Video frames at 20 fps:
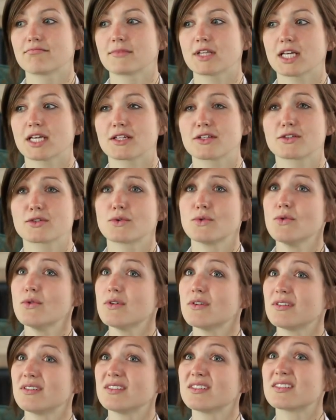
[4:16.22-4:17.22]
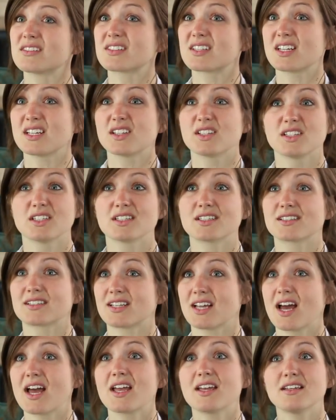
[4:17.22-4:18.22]
like schools that look
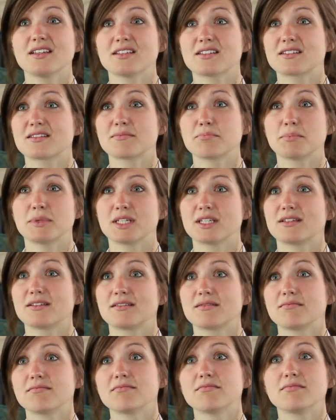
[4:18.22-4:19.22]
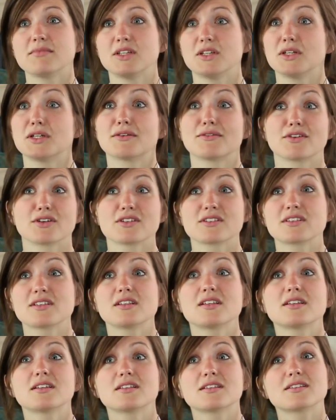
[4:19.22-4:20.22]
nice, big
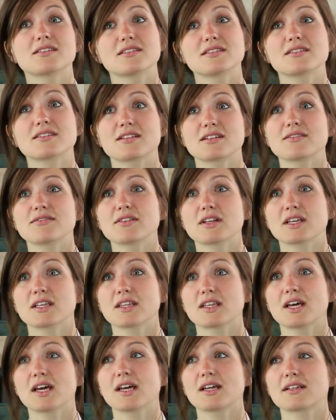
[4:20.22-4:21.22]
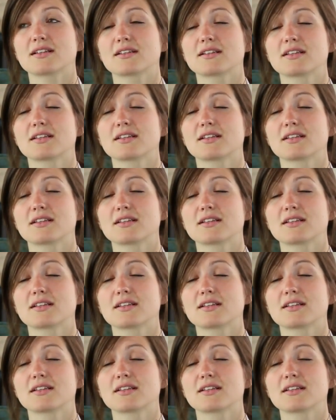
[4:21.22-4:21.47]
universities and stuff like that.